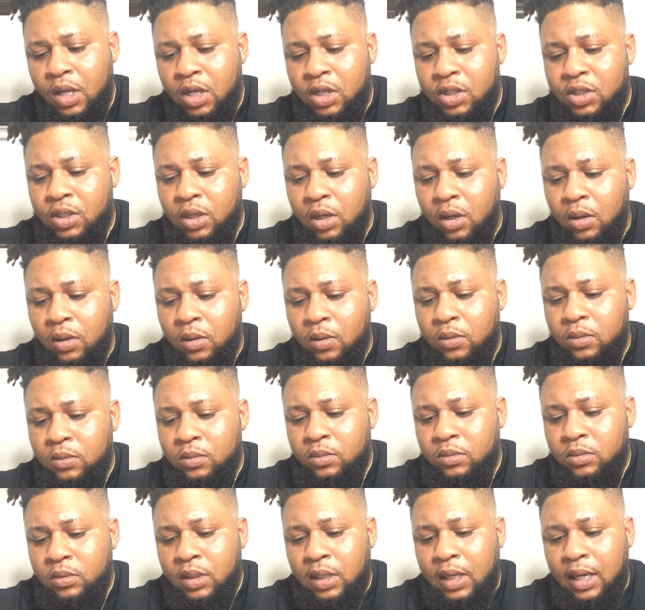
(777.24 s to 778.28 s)
So,
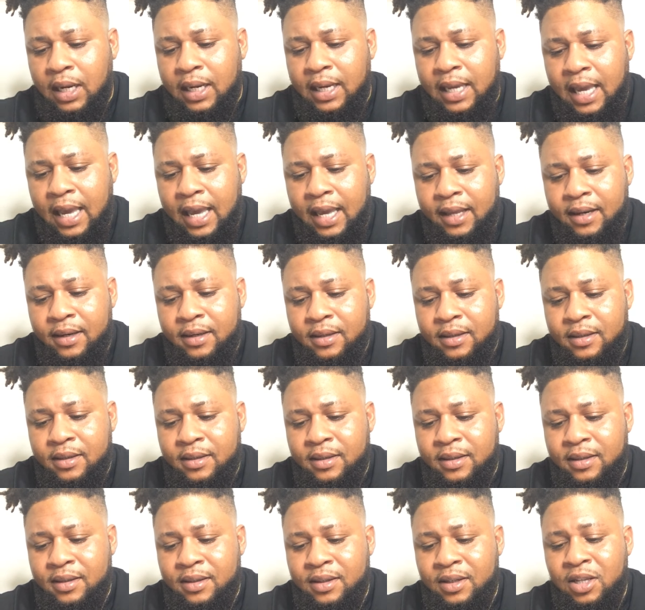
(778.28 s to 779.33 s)
again,
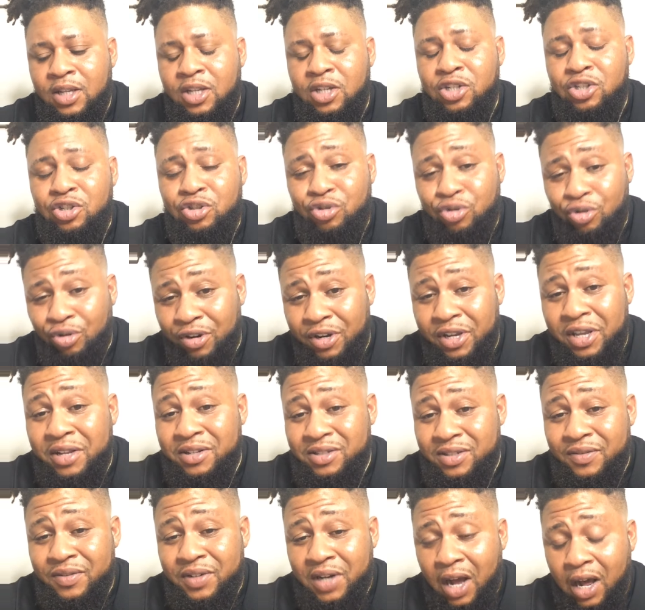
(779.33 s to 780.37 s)

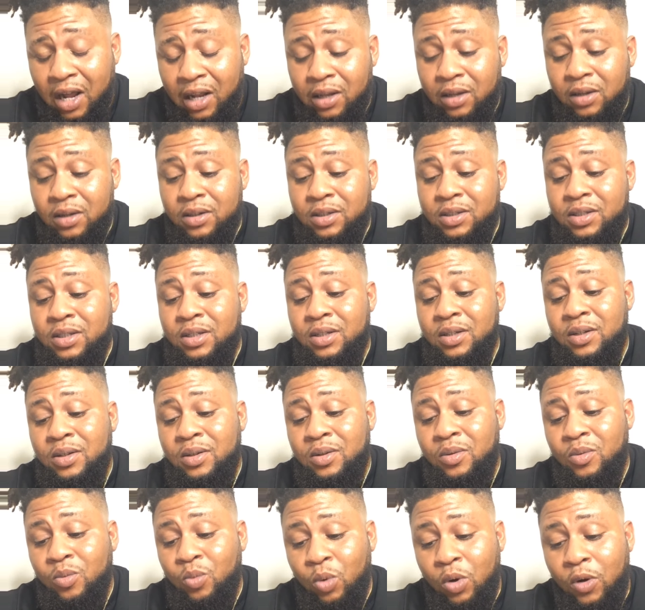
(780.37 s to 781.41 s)
trillions of dollars
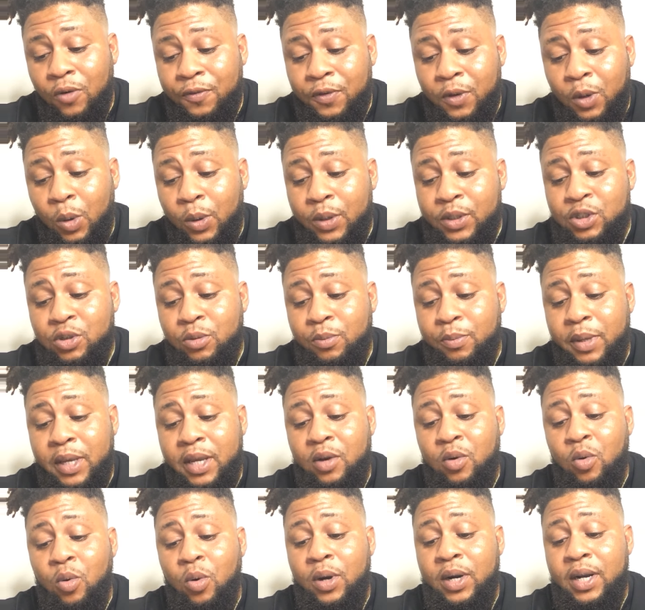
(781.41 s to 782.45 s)
will flow into
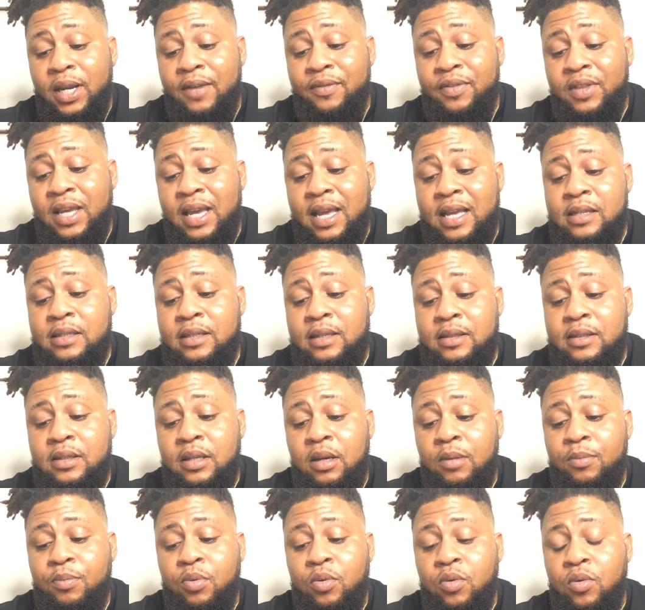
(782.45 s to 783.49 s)
Bitcoin if the
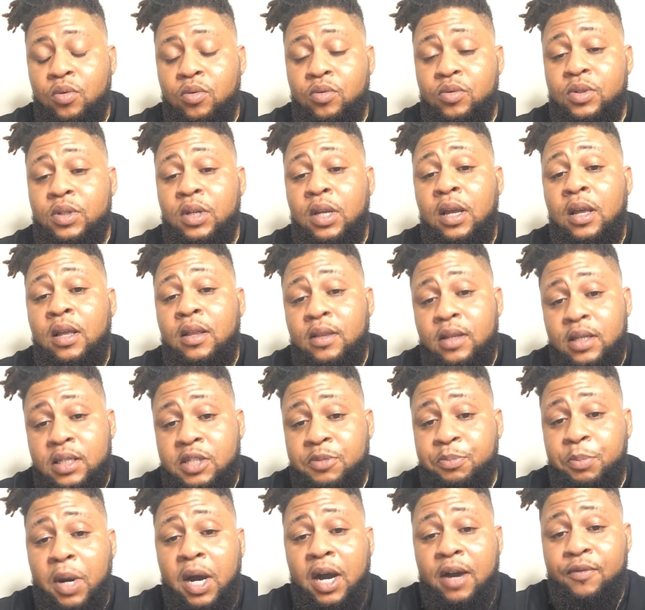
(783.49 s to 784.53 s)
SEC approves the
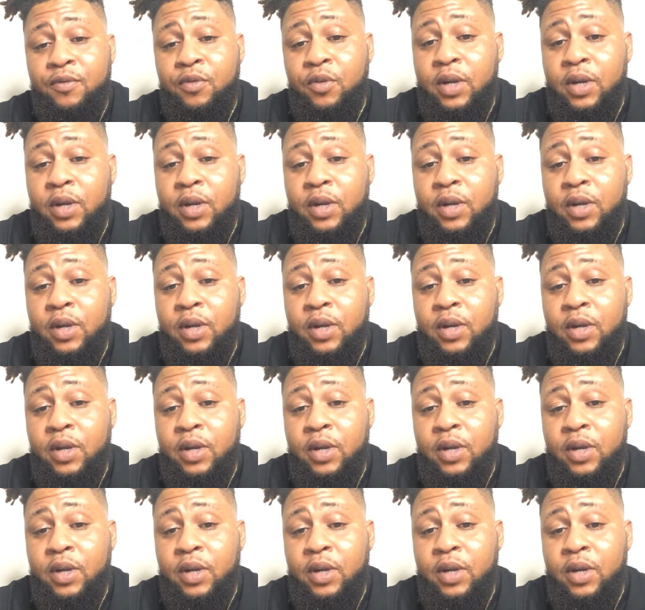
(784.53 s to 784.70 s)
spot